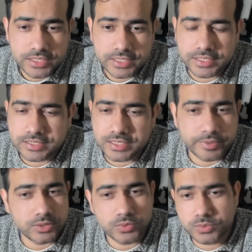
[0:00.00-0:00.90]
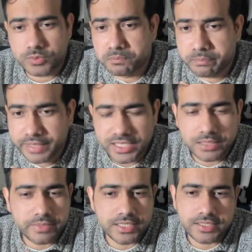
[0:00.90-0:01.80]
It has happened to many,
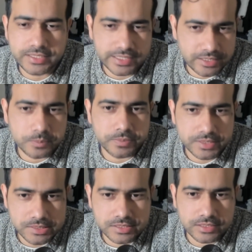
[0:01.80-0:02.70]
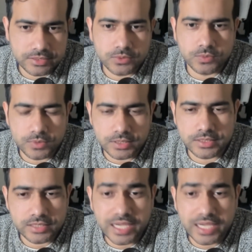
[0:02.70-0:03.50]
many tech companies in the world.